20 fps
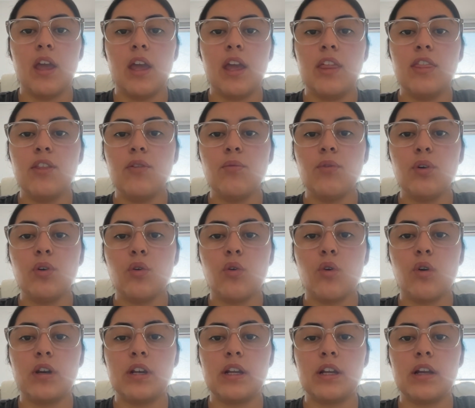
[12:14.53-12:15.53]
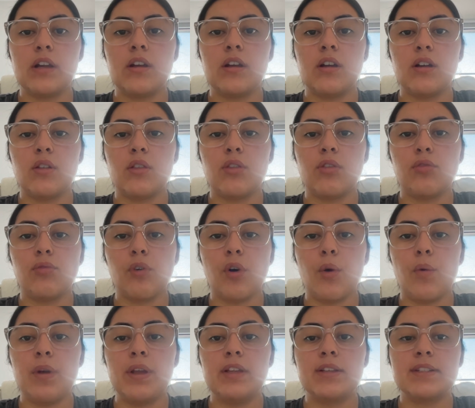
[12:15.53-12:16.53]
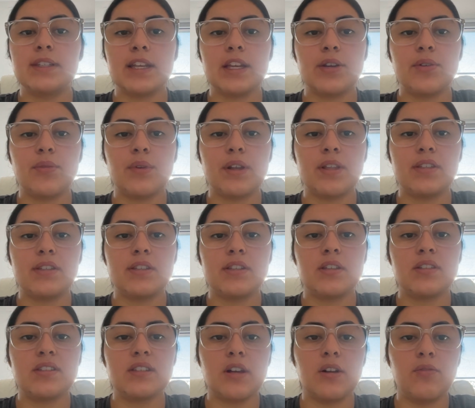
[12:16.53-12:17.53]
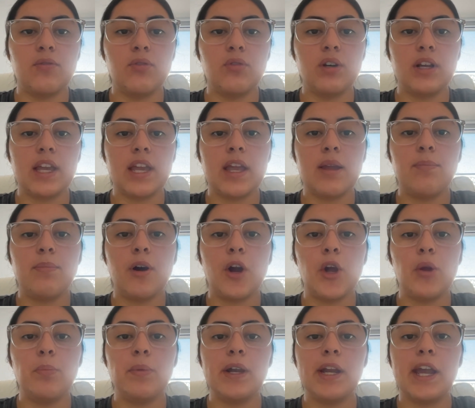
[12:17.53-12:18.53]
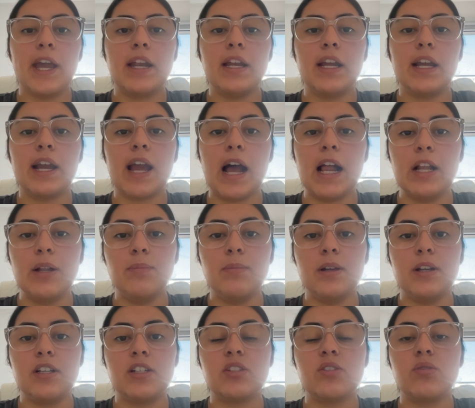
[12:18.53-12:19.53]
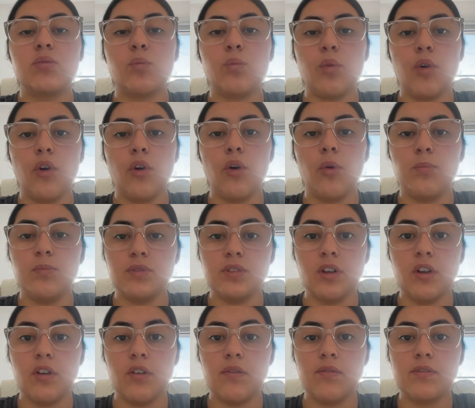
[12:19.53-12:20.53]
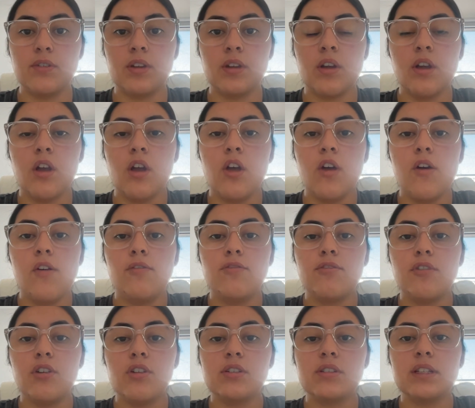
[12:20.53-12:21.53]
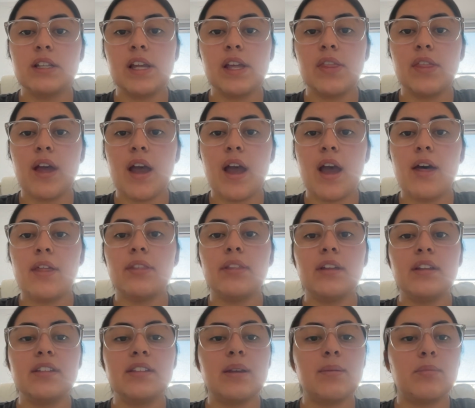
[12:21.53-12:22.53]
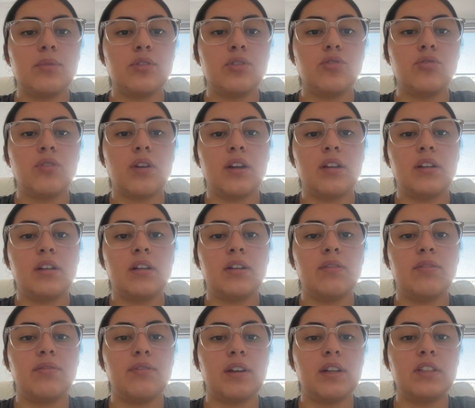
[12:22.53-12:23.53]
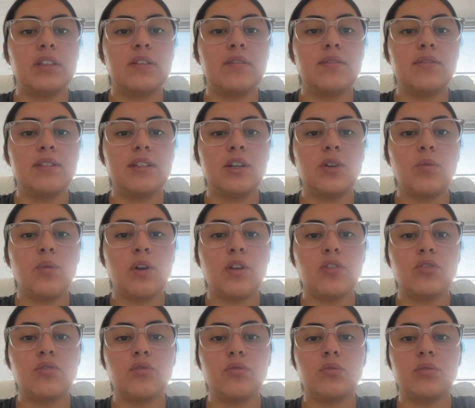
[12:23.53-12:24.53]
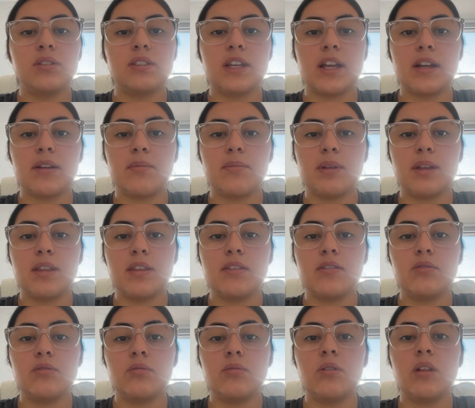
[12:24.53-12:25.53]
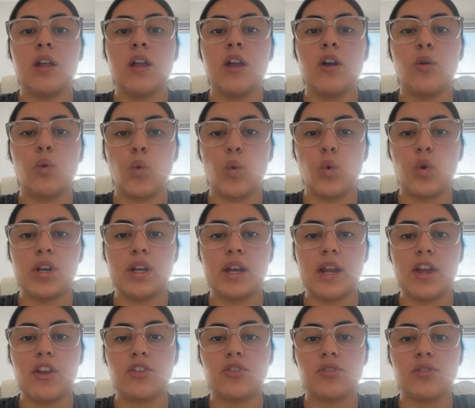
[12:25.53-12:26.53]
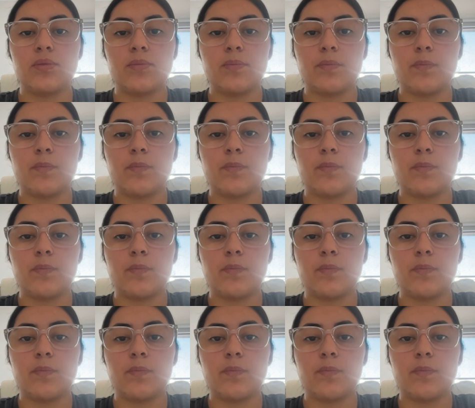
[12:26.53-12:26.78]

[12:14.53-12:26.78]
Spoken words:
In the recording throwing sequence, several key biomechanic elements were observed. Firstly, the athlete demonstrated effective sequential segmental coordination,